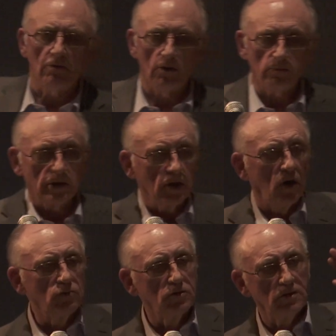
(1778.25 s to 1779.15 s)
or we can
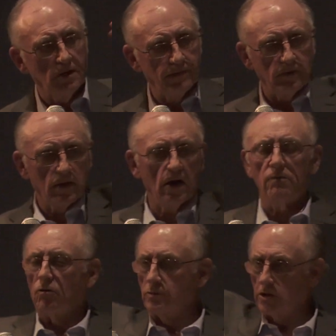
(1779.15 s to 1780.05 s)
go to the Lieutenant
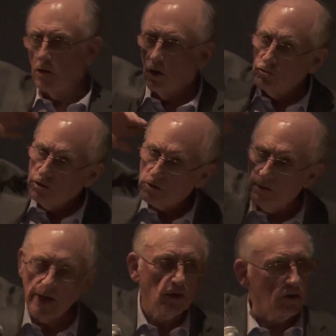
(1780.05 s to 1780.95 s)
Governor, or we can go to the
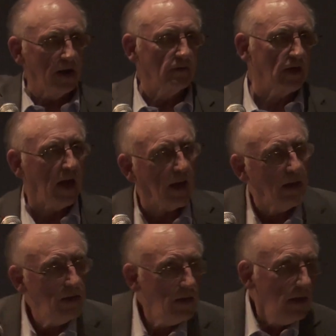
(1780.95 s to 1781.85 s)
Queen, or now the King,
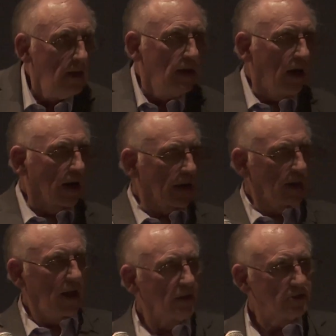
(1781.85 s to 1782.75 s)
and get
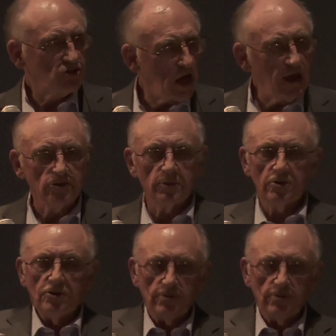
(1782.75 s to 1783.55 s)
all this changed. We can do